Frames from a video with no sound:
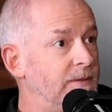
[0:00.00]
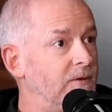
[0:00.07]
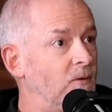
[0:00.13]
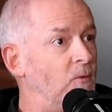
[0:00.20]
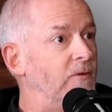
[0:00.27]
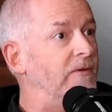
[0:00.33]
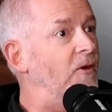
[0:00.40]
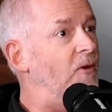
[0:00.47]

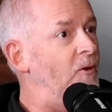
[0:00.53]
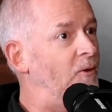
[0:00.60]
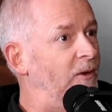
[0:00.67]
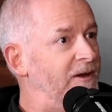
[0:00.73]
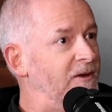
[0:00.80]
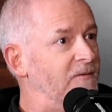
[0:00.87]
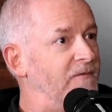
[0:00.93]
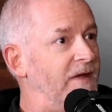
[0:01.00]
or the
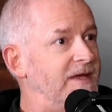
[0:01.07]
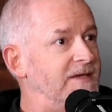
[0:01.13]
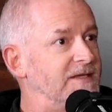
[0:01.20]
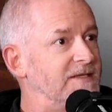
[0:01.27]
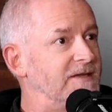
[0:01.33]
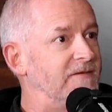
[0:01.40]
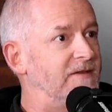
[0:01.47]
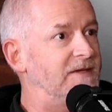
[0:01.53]
earlier
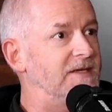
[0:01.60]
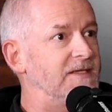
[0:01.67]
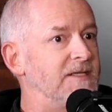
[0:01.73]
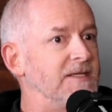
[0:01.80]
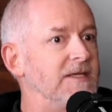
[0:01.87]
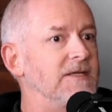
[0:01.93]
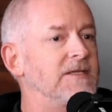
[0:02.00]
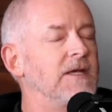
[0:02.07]
phases of the
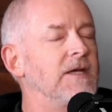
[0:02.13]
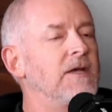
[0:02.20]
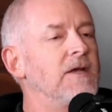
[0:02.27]
disease,